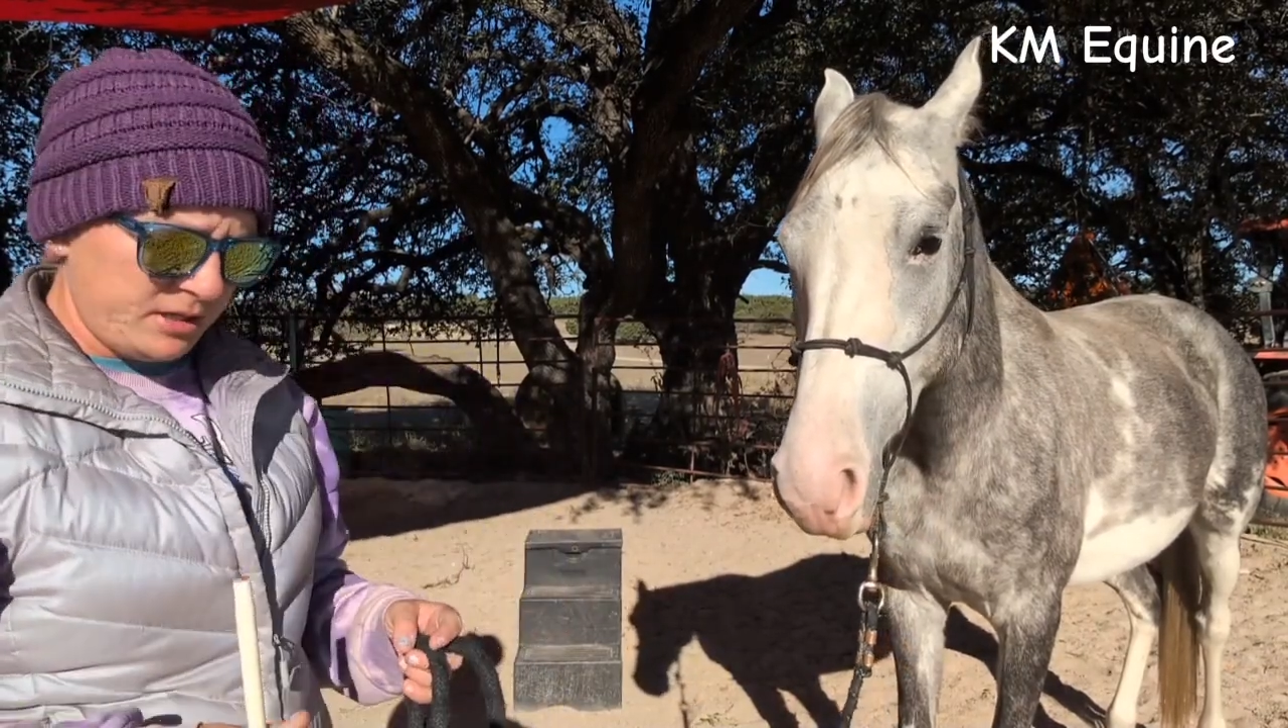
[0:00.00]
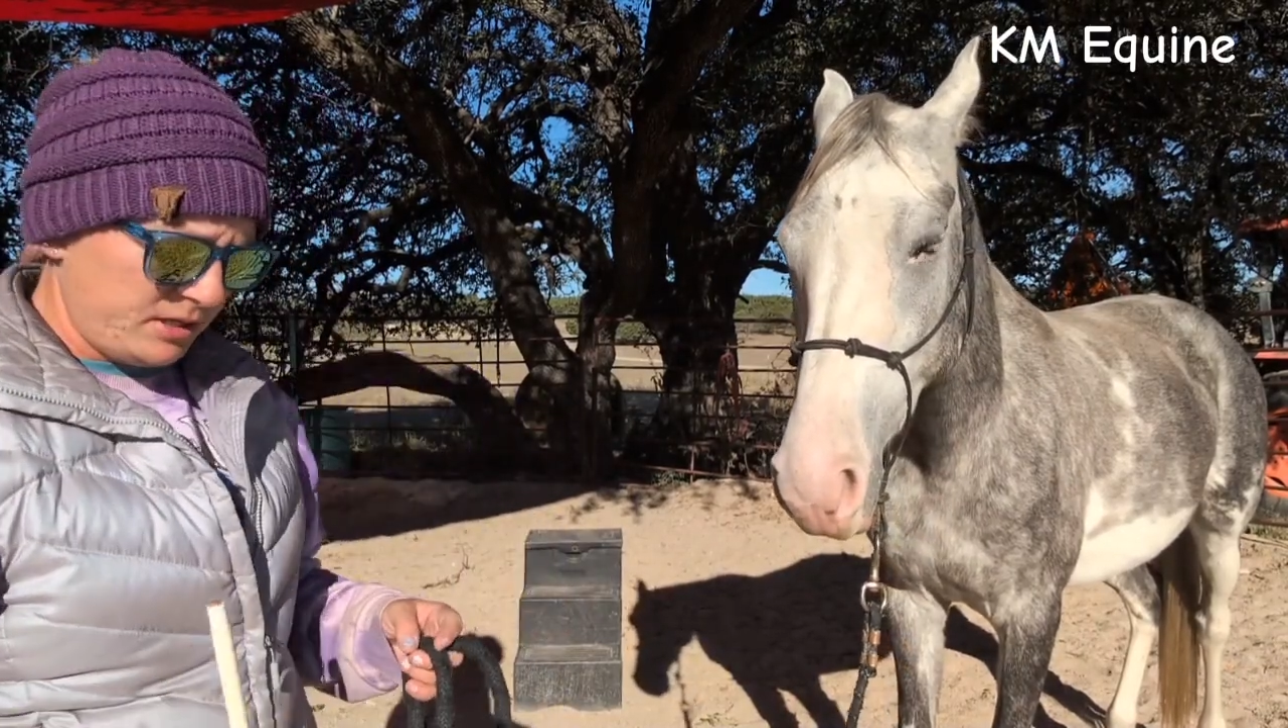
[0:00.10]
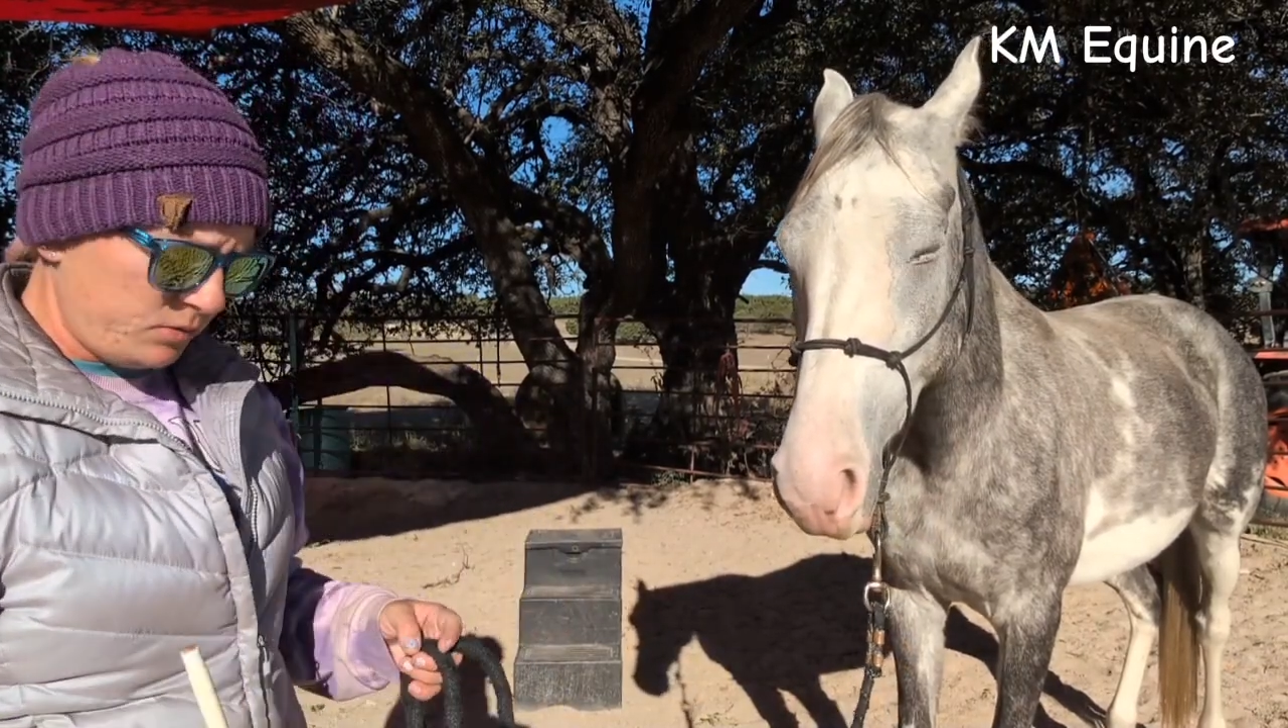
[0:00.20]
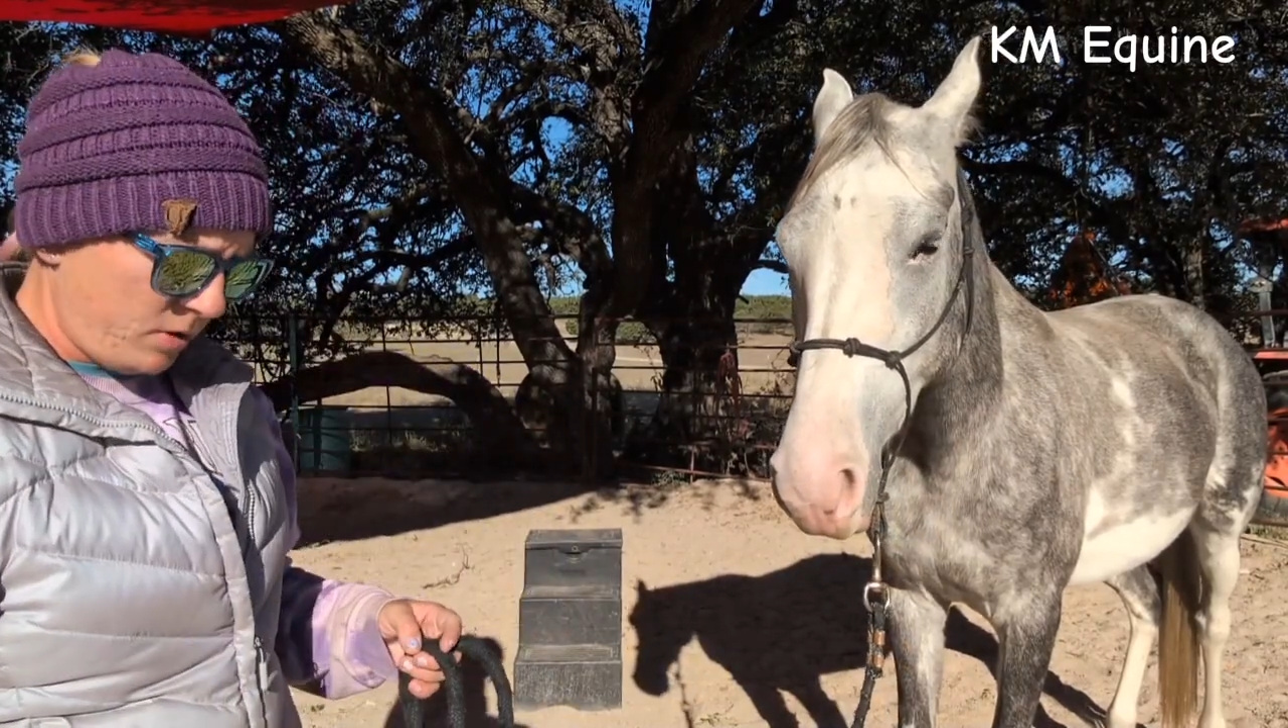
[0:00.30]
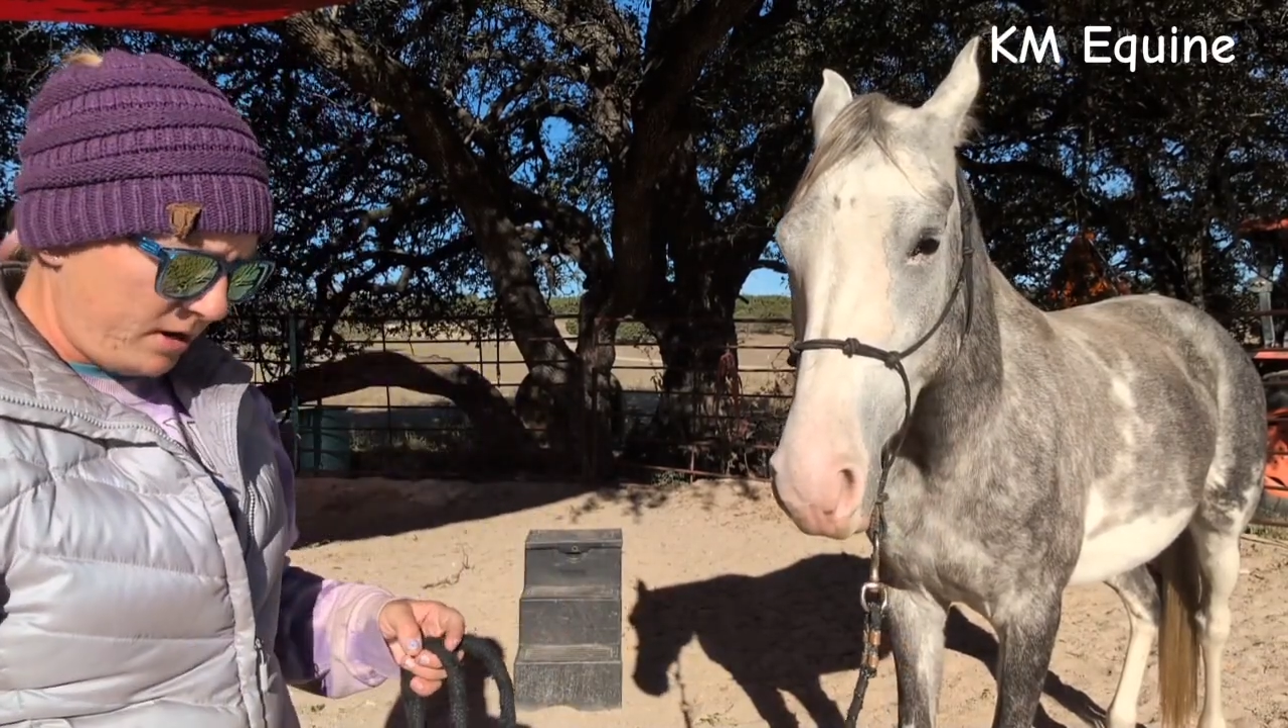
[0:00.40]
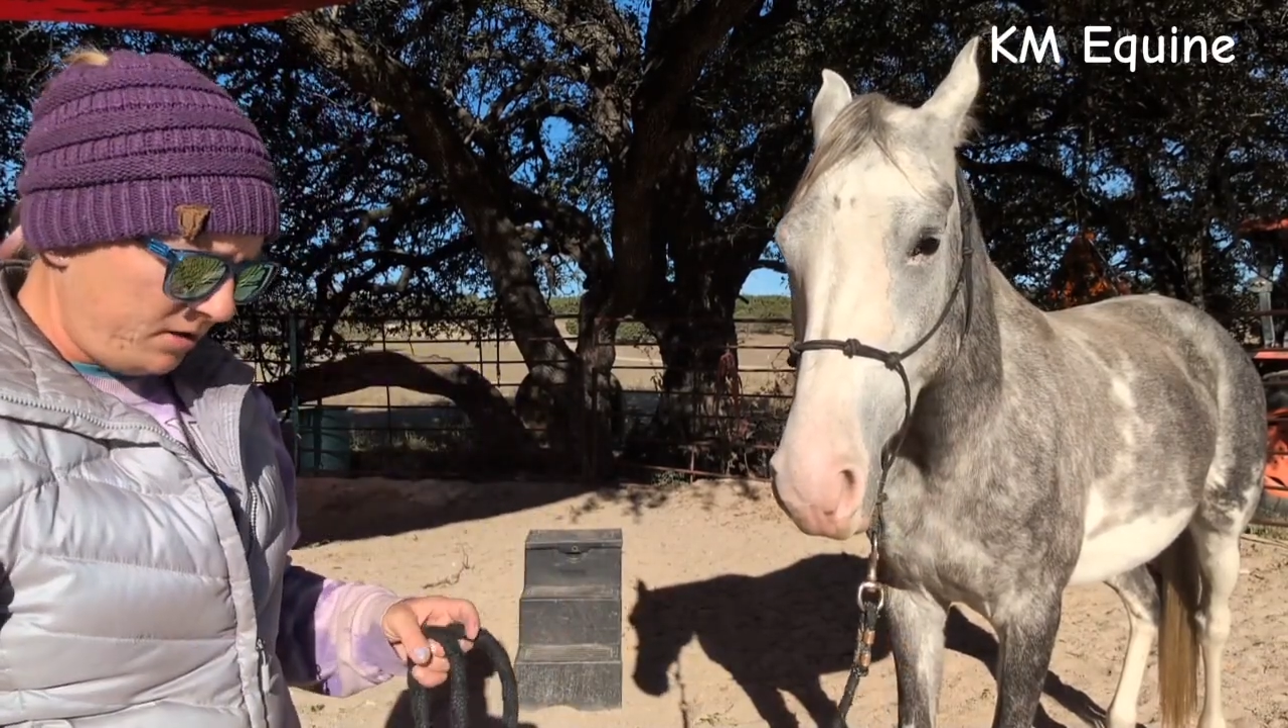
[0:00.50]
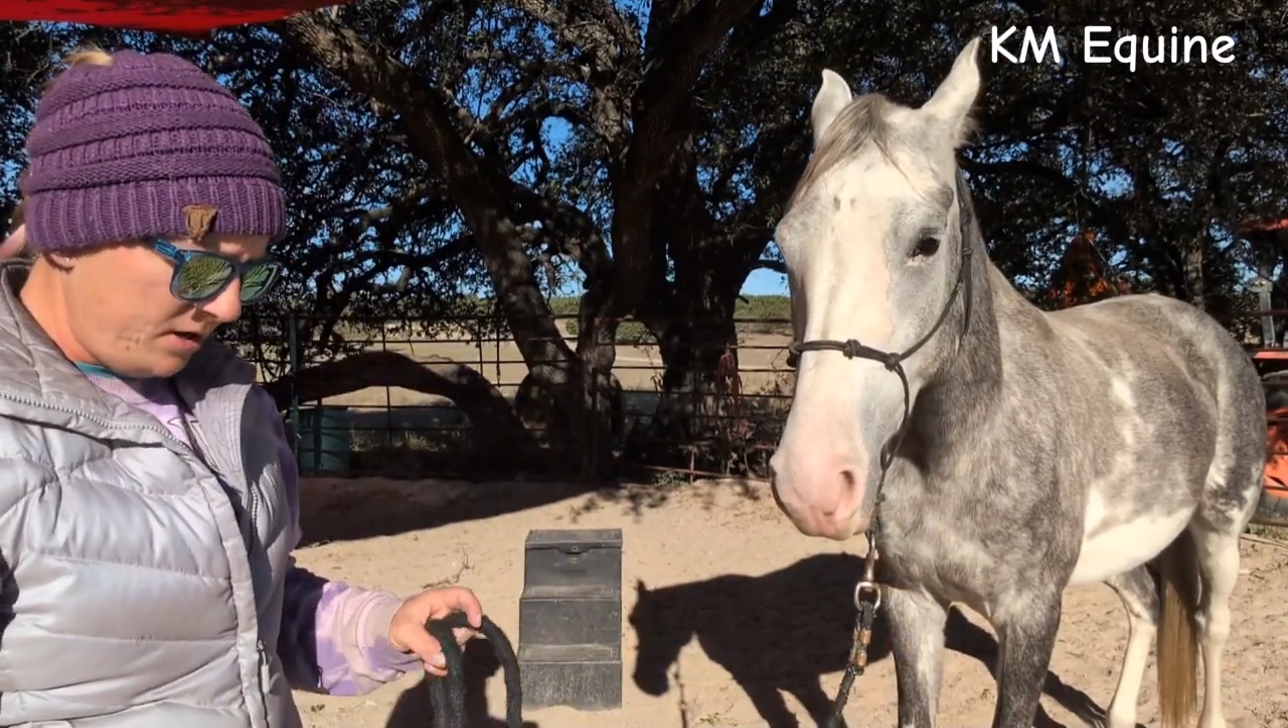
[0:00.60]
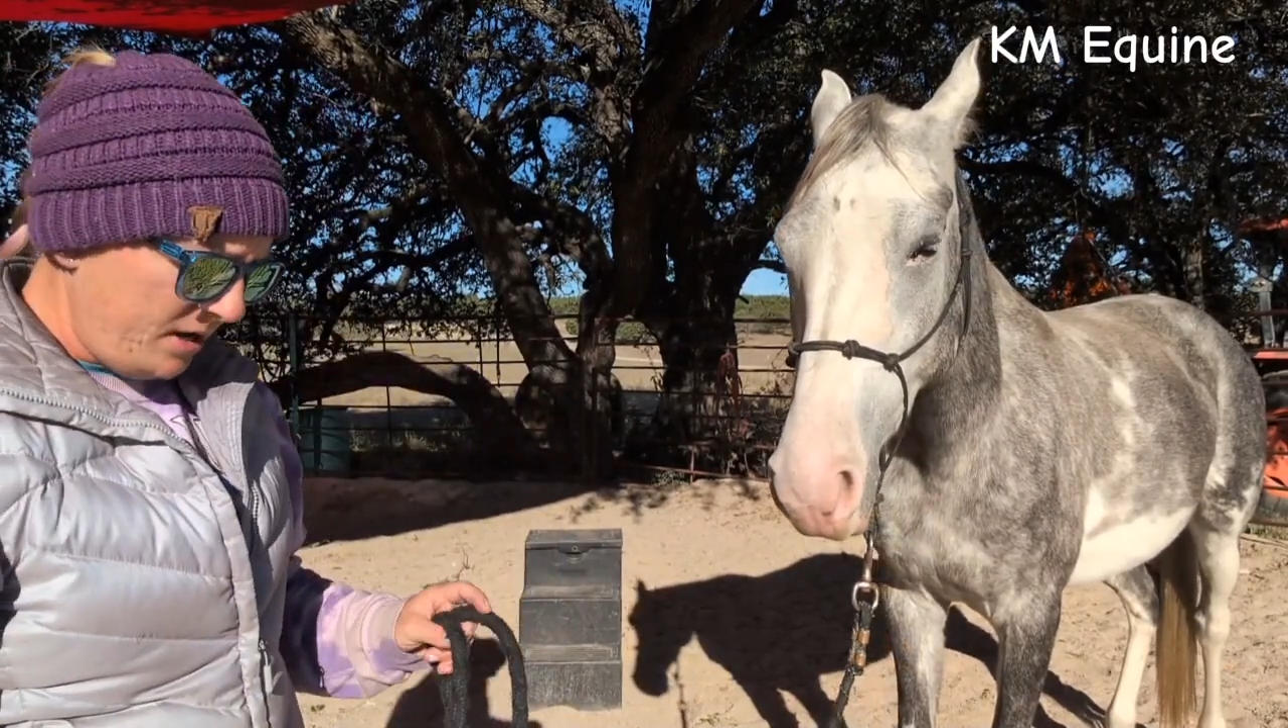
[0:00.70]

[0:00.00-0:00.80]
as well